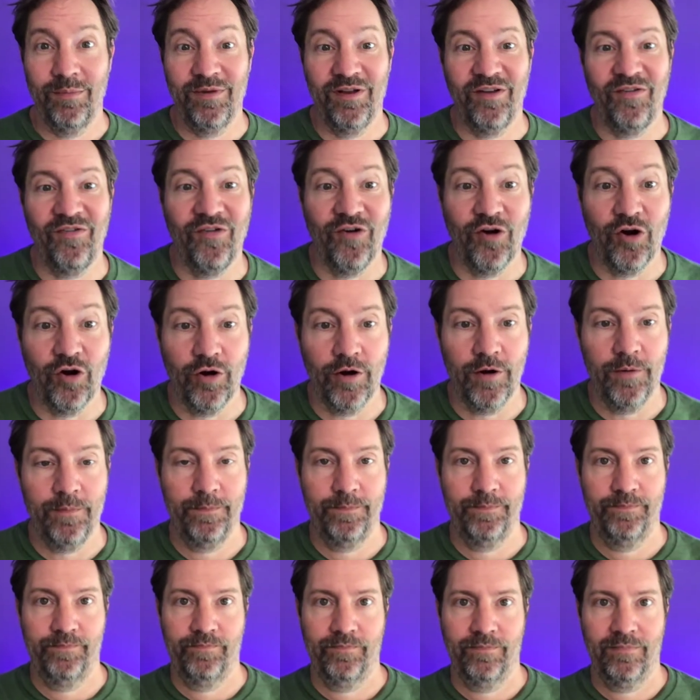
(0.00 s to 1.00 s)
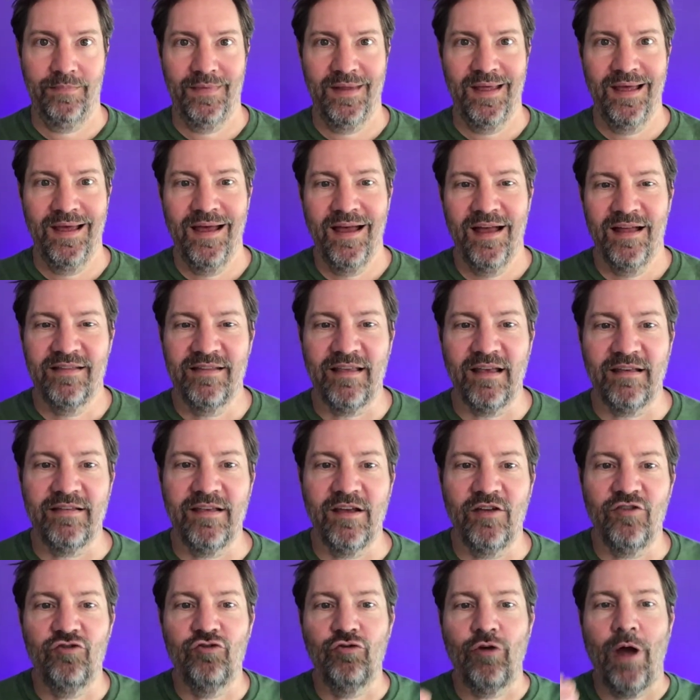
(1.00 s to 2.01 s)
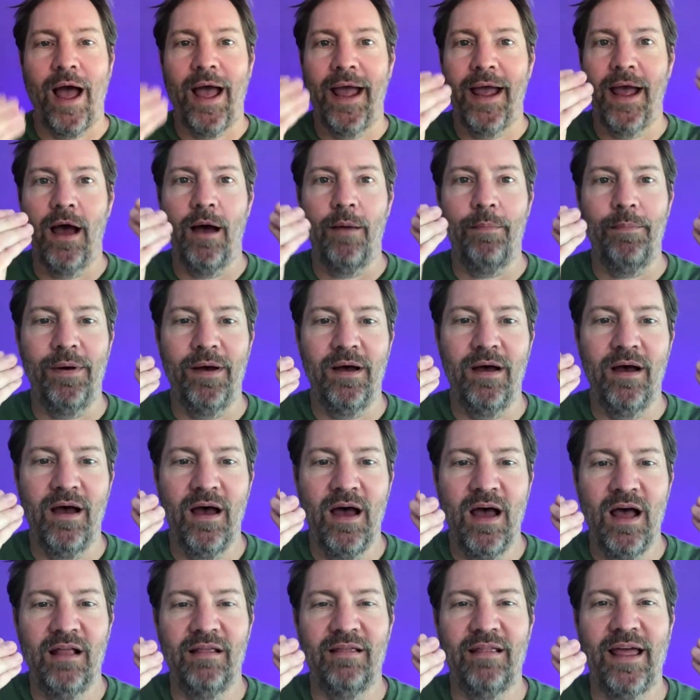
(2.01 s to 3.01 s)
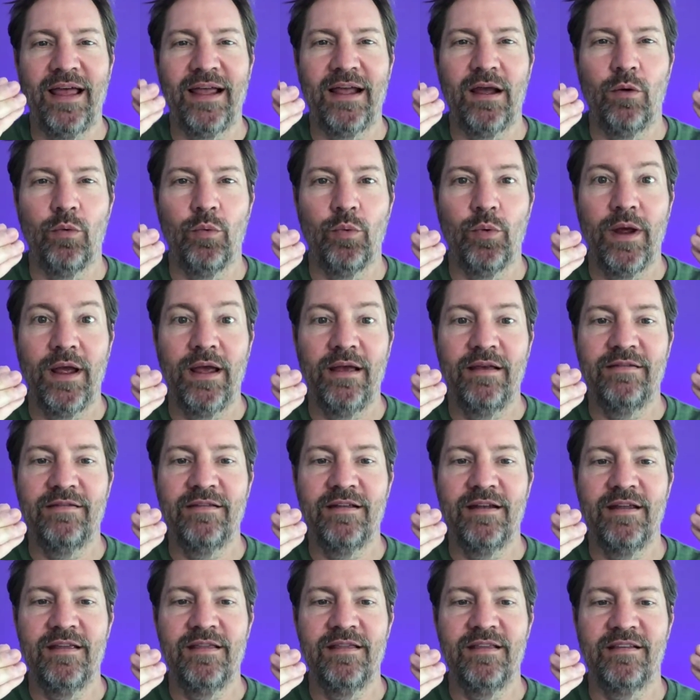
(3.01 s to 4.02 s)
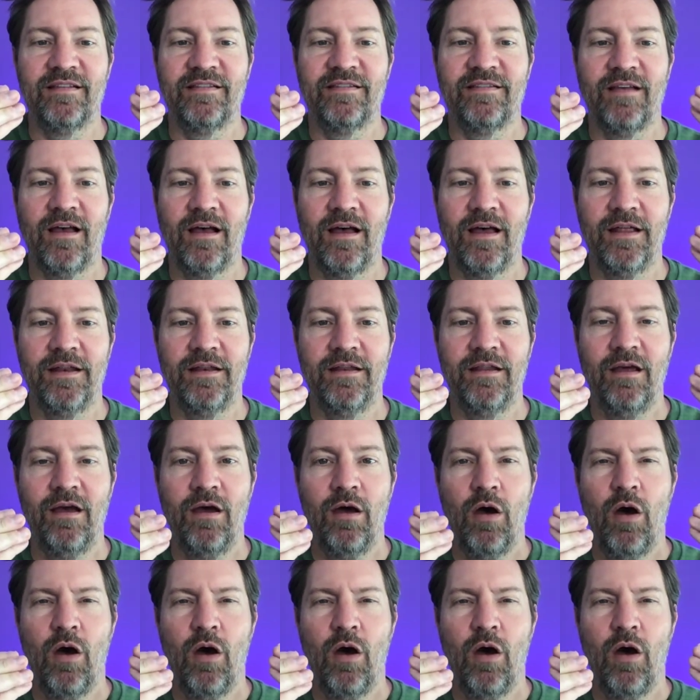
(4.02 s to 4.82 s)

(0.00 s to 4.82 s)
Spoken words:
deferred? Does it dry up like a raisin in the sun,